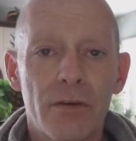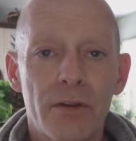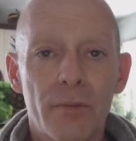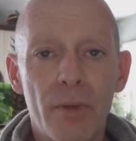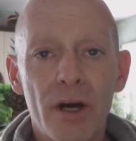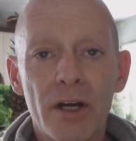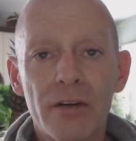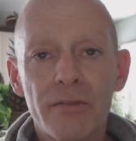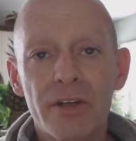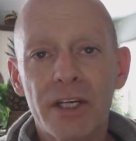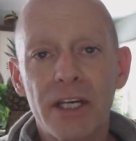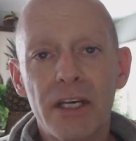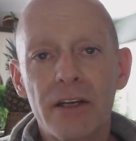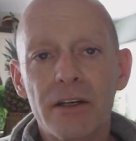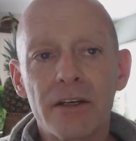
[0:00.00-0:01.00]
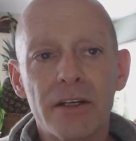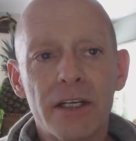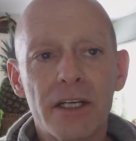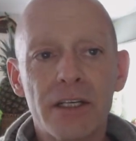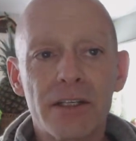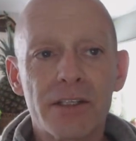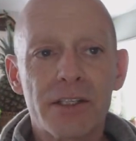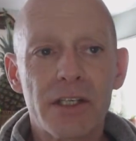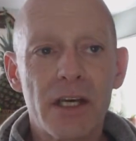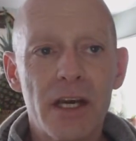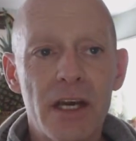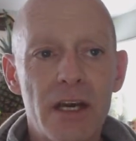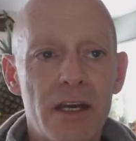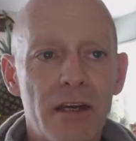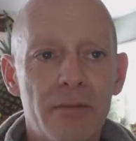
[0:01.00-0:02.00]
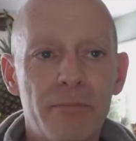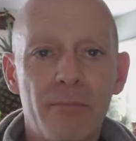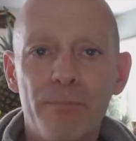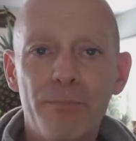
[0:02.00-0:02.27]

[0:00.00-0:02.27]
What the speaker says: The Bhagavad Gita is a